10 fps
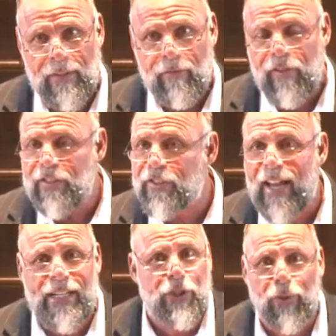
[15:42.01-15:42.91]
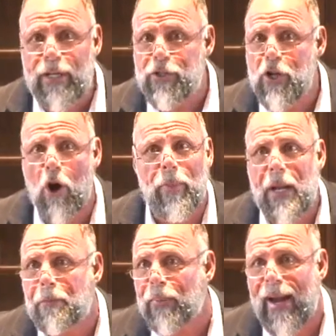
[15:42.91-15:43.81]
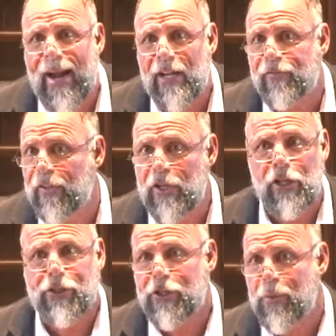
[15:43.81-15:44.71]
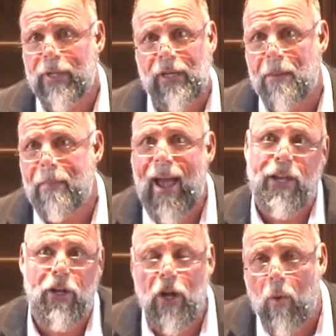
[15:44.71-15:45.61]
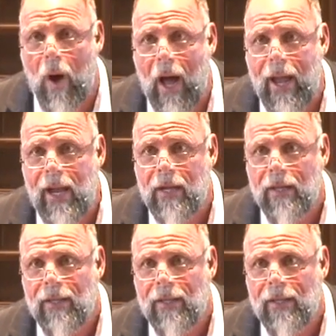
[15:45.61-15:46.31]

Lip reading: For centuries, nobody prayed for Yeshua to come back. You know why?